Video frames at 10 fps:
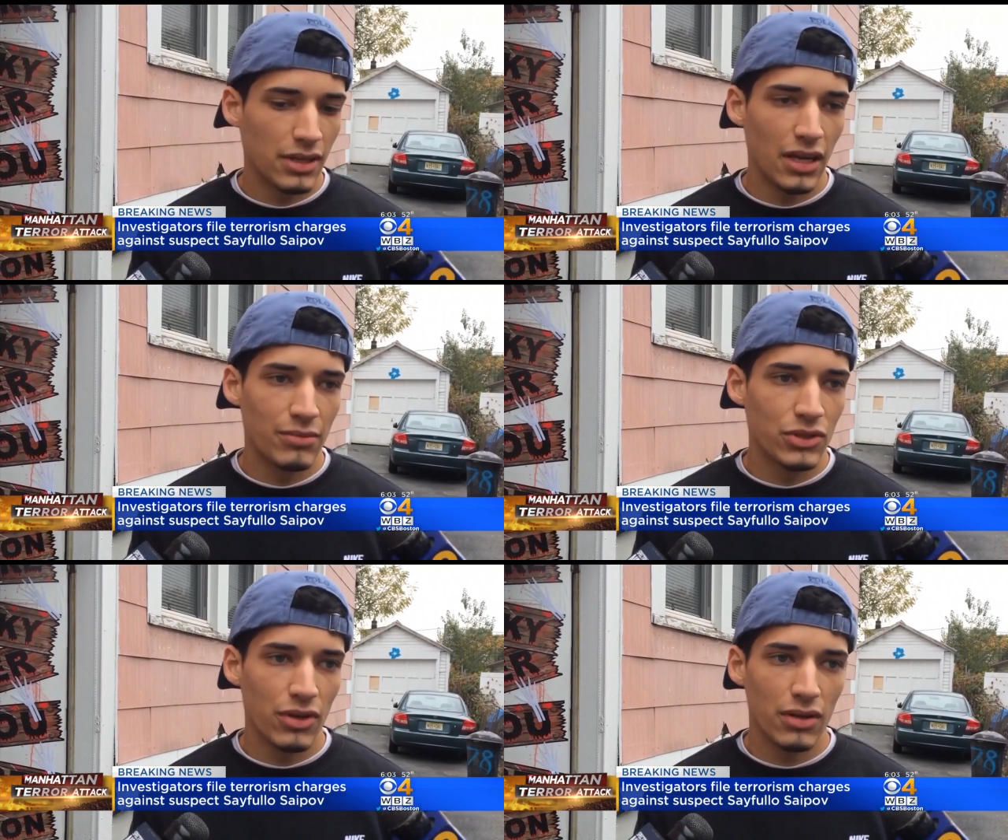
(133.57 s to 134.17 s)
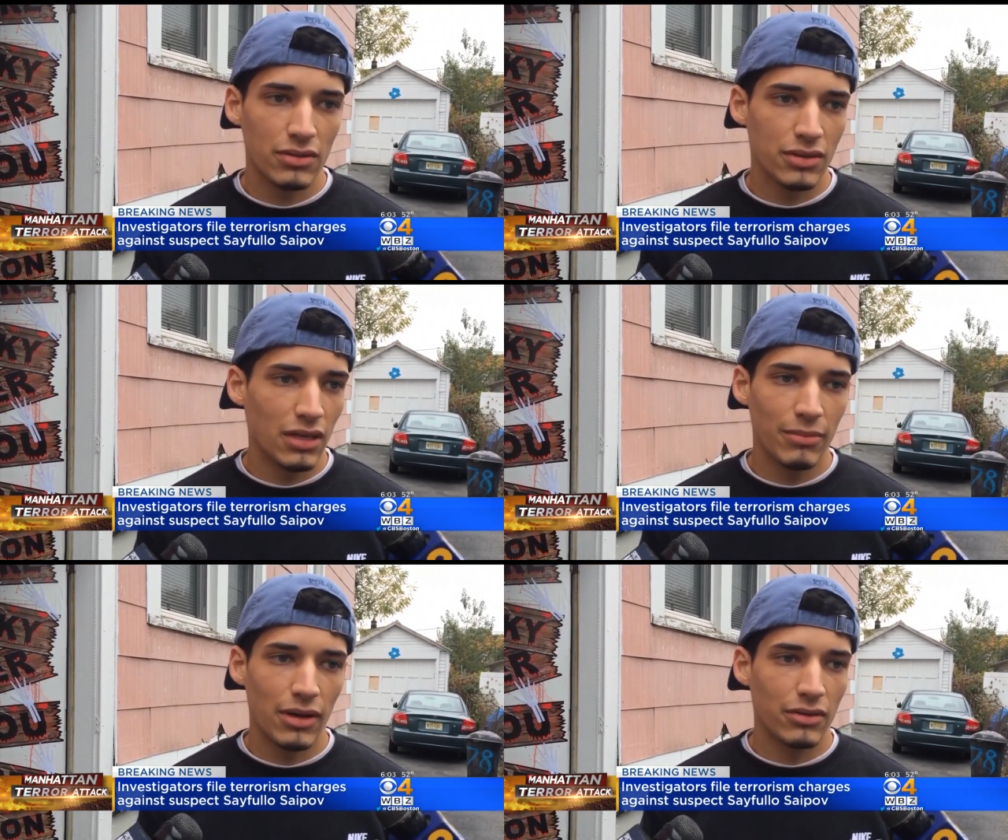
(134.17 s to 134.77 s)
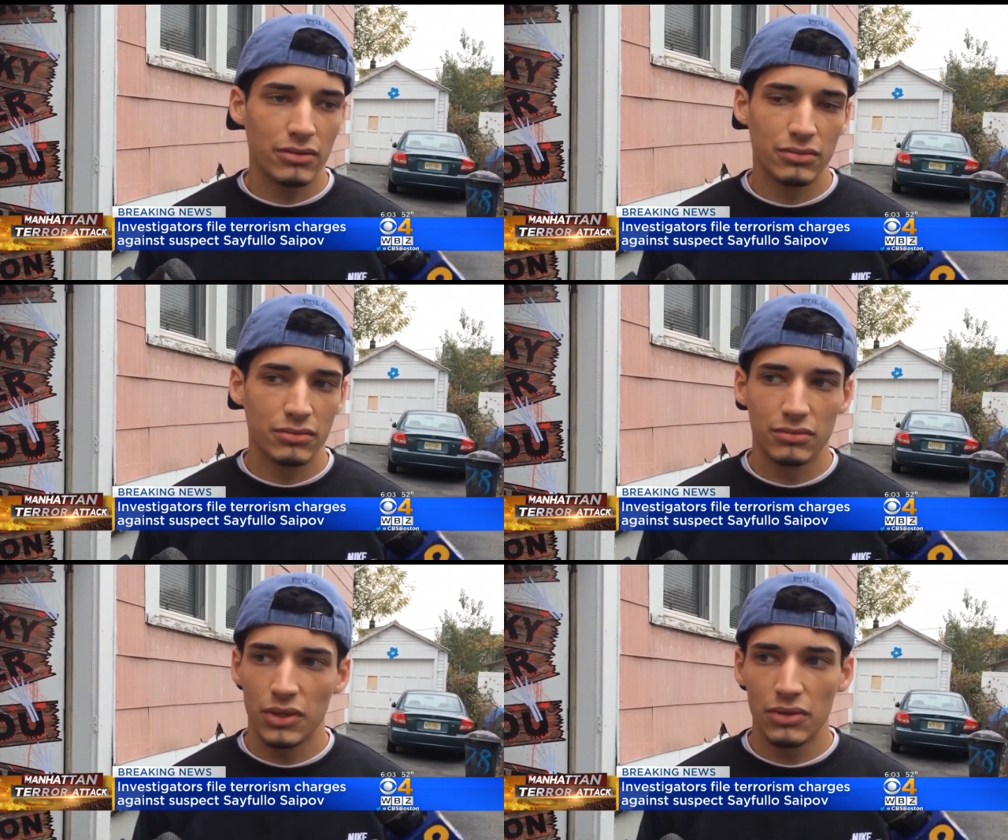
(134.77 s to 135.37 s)
The same truck, same model.
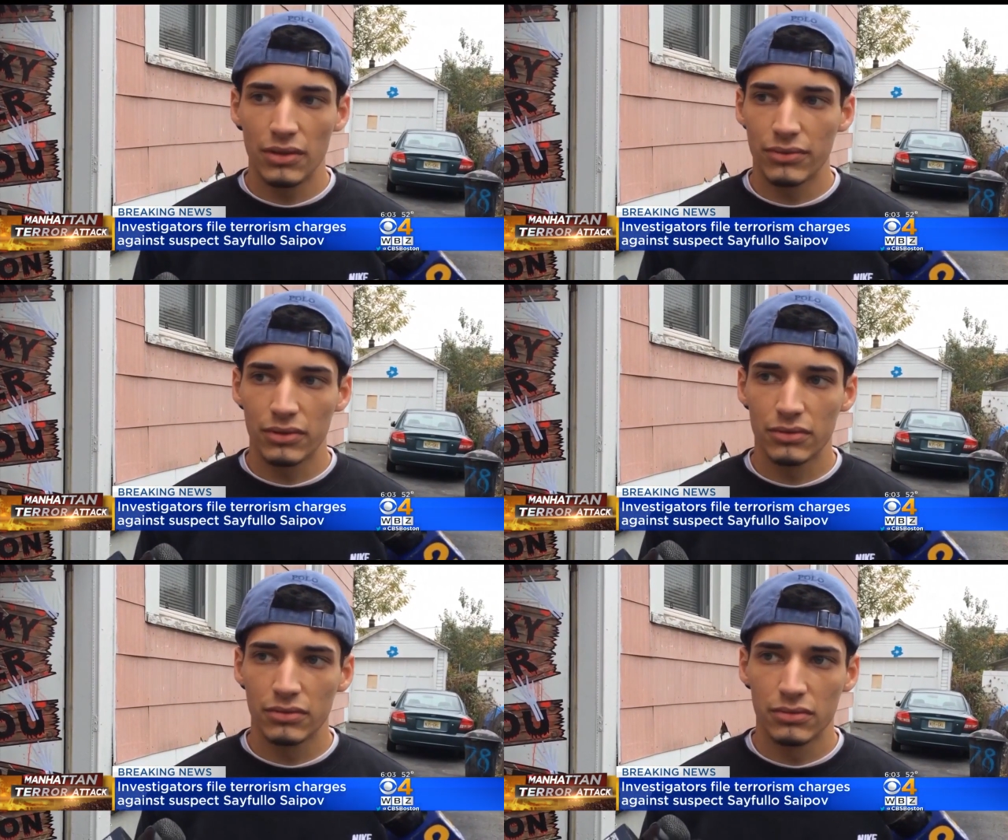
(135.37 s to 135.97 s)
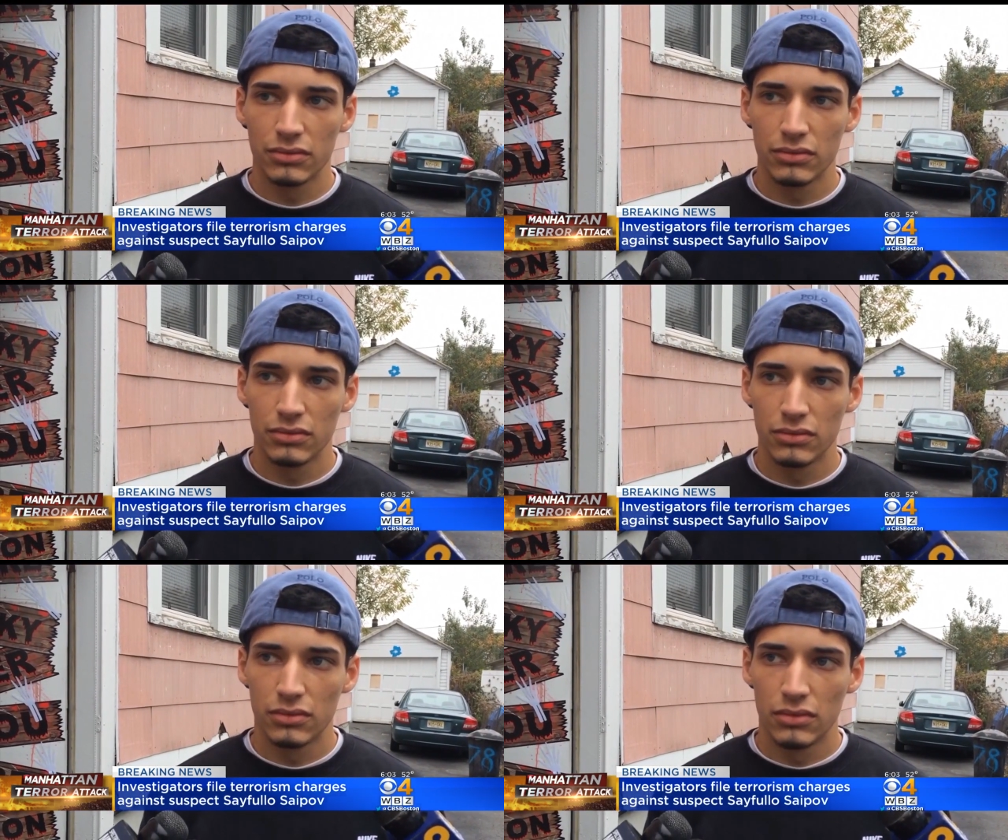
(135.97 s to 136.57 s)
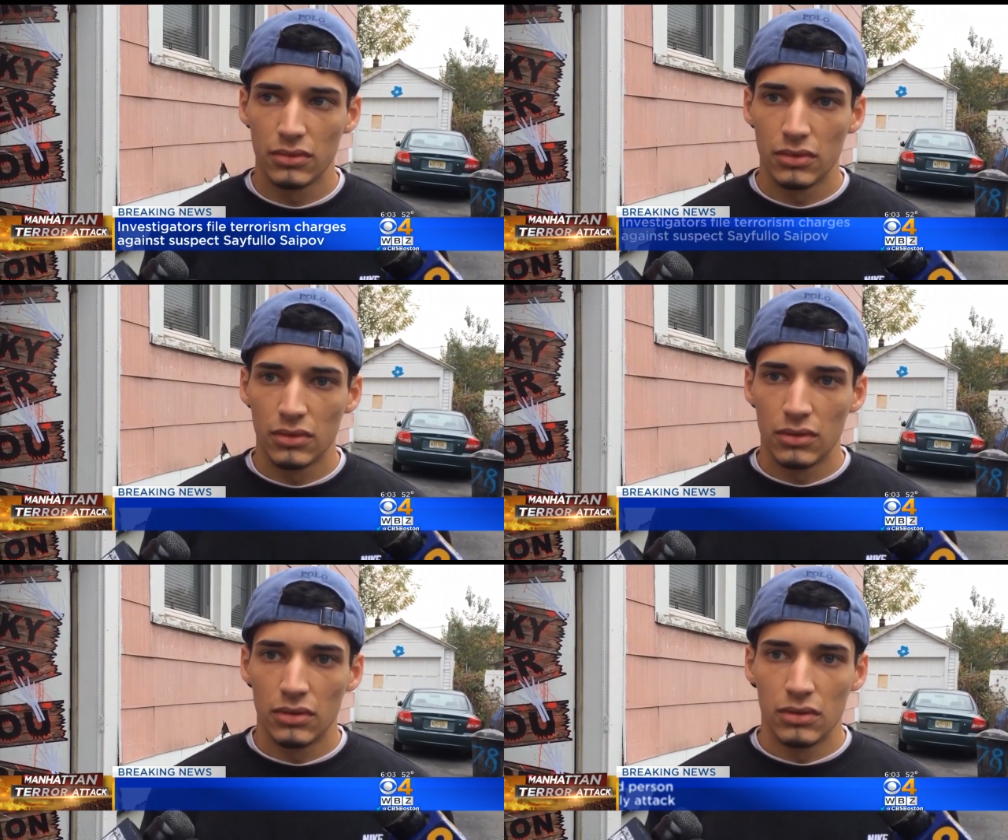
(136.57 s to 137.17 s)
How, and how long have you seen that truck
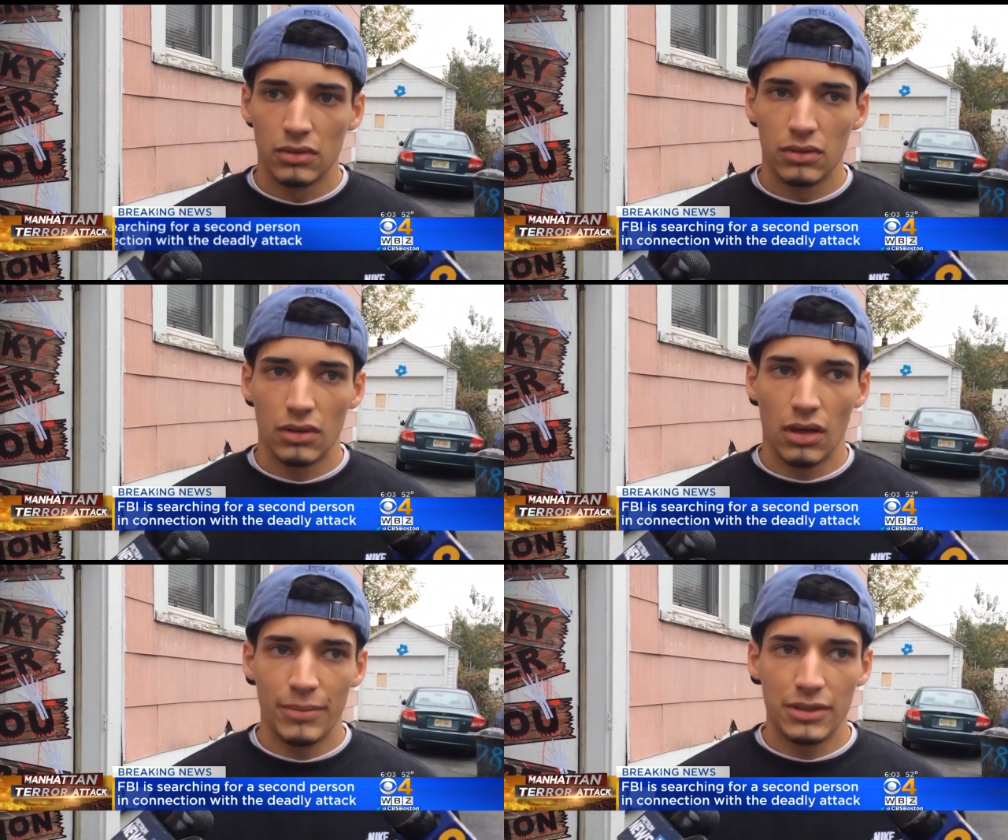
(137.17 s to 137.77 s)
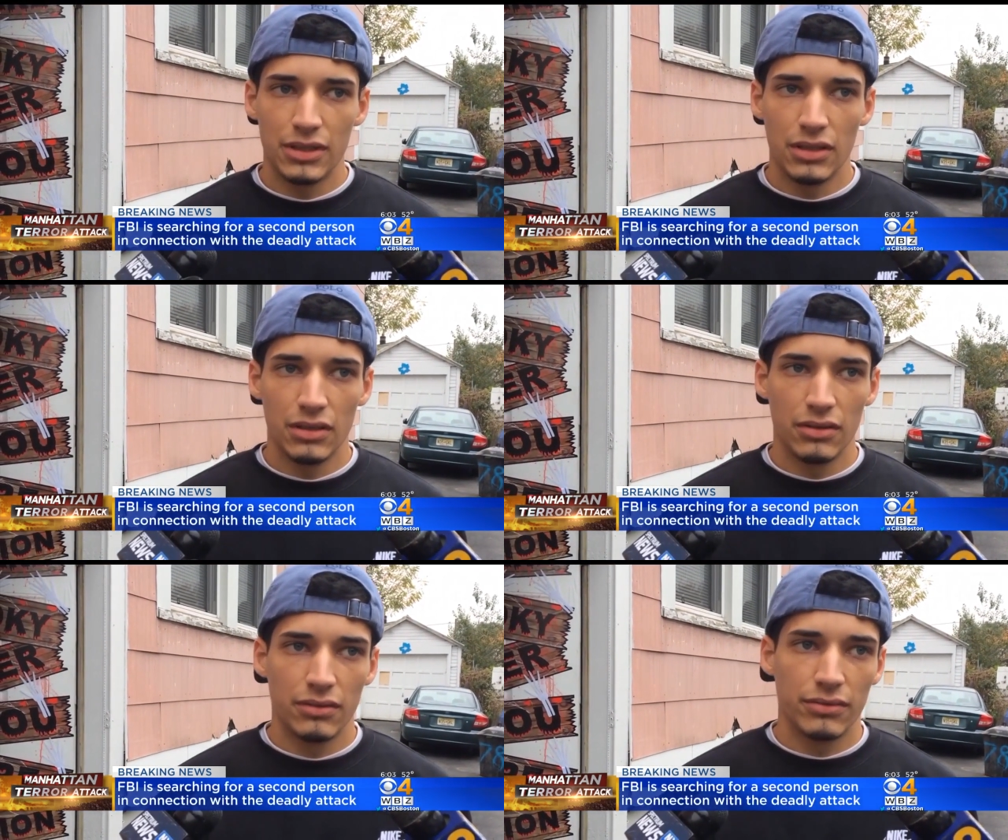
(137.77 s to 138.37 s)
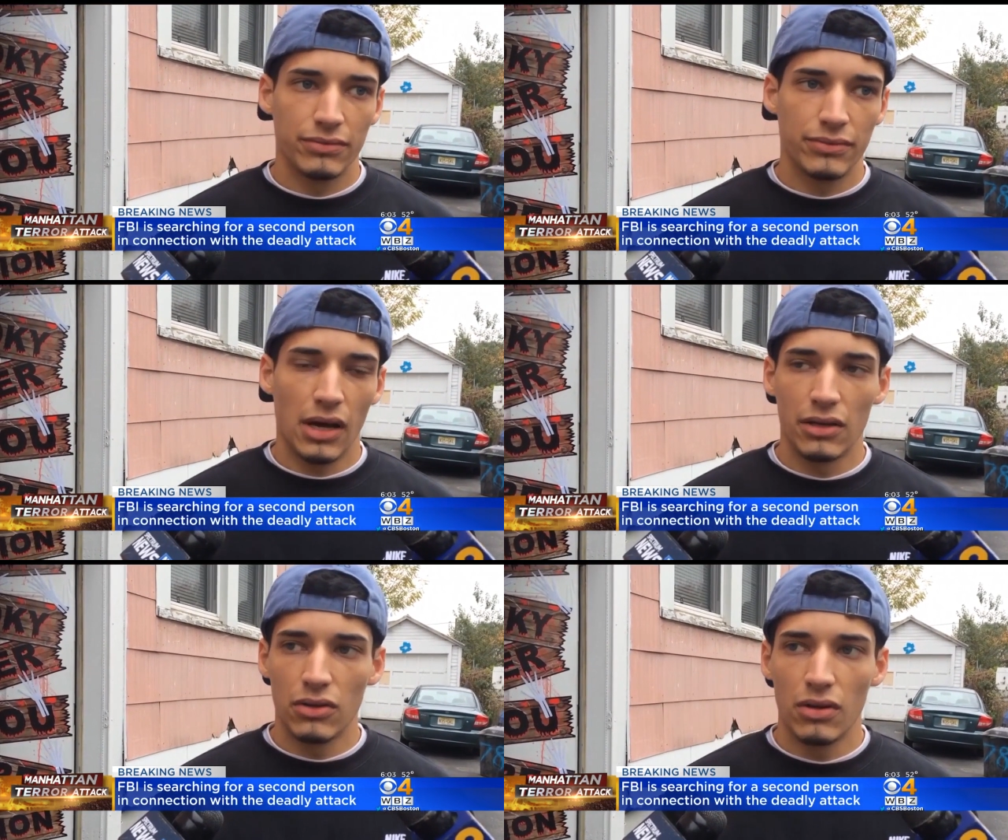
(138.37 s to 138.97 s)
around? I've been seeing it
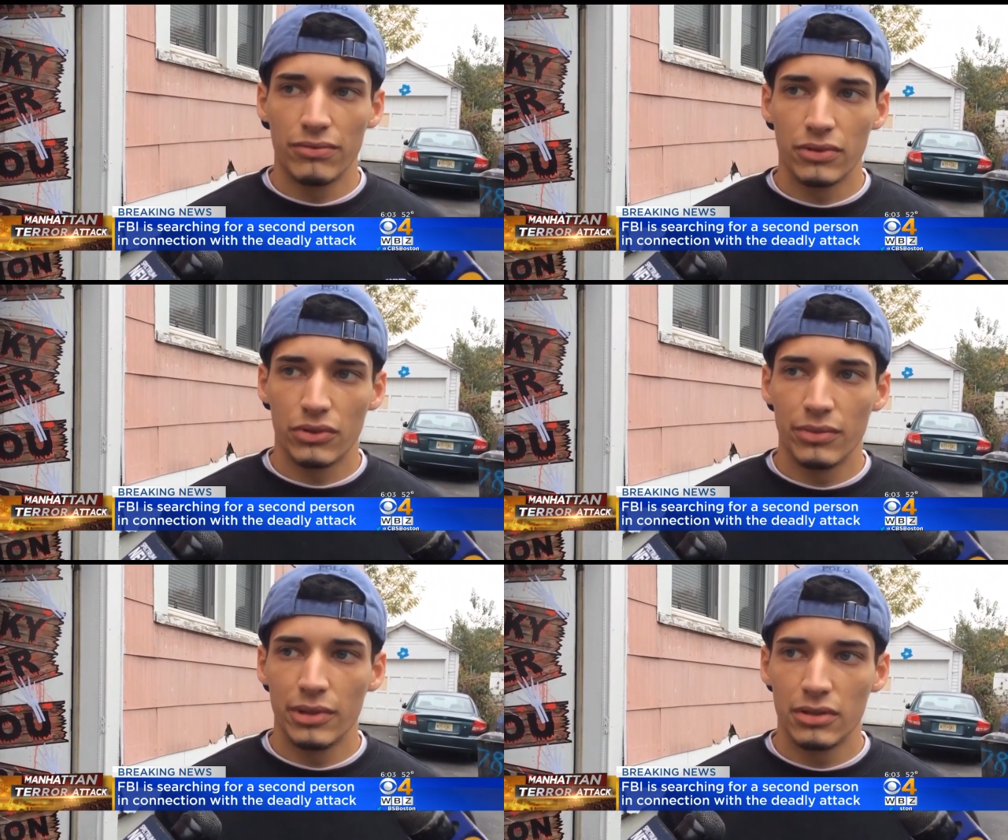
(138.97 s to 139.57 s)
on and off for three